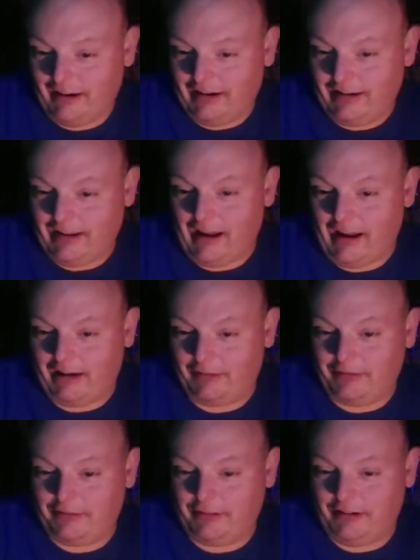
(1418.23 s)
Yeah,
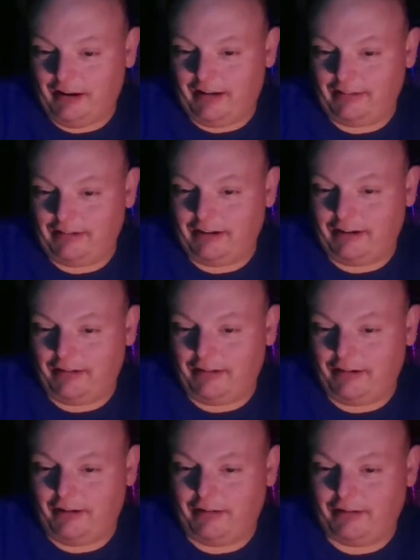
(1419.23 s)
yeah, Daniel,
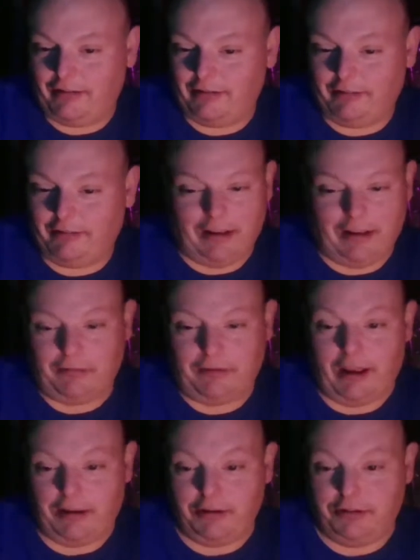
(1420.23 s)

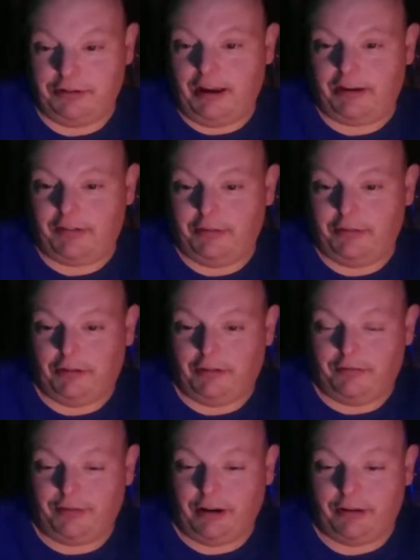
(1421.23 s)
yeah, Daniel, you
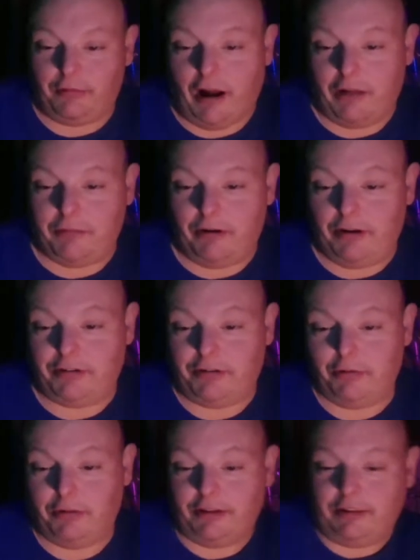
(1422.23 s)
and freaking Rodman are just
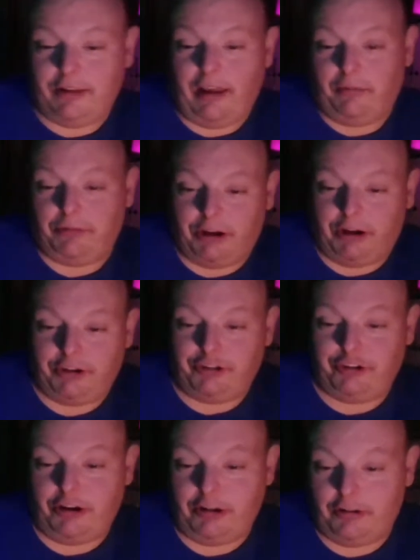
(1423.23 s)
doing this name change
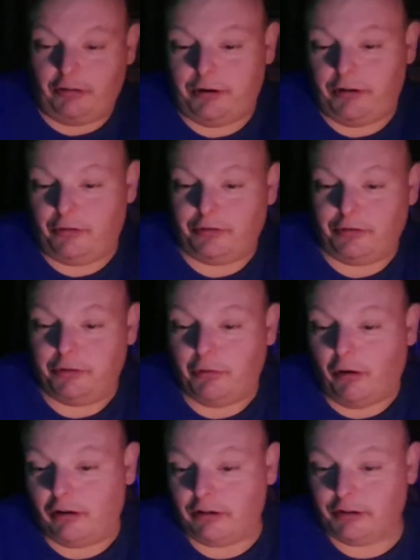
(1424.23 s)
shit. Nobody knows who you
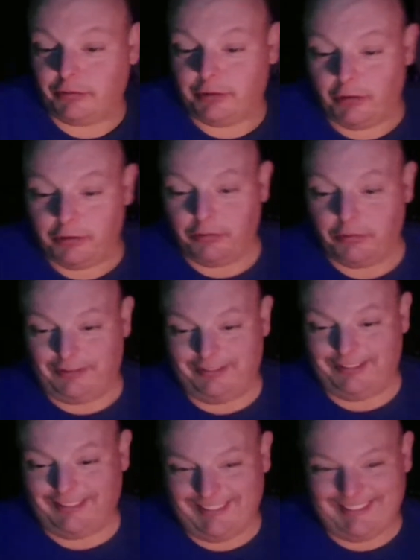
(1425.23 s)
are unless we know you,
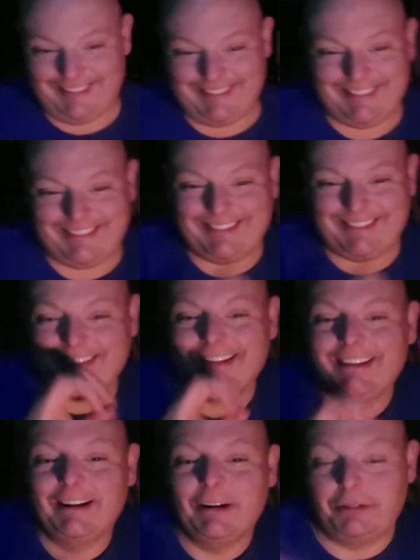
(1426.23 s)

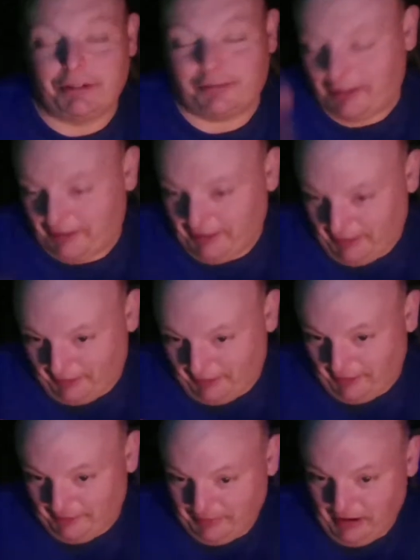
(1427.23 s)
which is fine. I don't care.